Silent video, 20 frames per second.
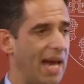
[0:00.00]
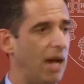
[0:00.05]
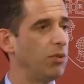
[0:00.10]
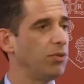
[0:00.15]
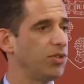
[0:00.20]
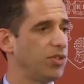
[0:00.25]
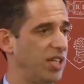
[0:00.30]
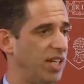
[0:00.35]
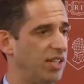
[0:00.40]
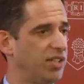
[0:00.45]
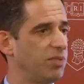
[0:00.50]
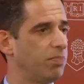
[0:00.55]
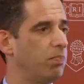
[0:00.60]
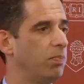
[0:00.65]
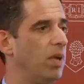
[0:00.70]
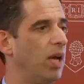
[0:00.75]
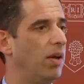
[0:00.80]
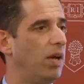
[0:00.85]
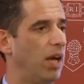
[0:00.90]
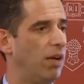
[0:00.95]
counts as
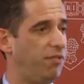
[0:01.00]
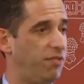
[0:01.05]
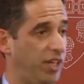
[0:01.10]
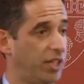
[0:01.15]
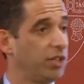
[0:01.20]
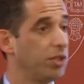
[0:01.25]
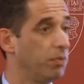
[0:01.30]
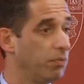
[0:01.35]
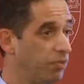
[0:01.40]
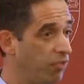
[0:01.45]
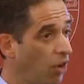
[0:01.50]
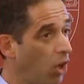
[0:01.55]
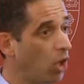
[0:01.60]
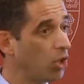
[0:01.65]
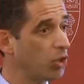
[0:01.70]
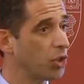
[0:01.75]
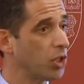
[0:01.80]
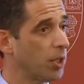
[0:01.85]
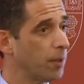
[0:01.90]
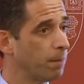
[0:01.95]
a victim
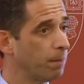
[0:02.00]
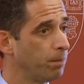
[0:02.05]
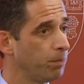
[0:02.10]
fault,